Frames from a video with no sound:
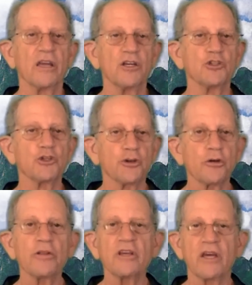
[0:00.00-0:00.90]

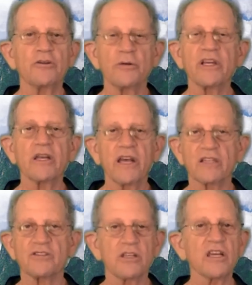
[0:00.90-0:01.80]
ensure the entering and
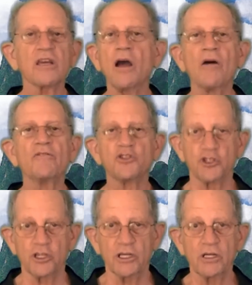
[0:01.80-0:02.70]
exiting of
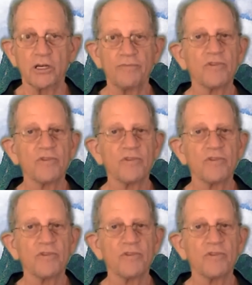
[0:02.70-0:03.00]
qi,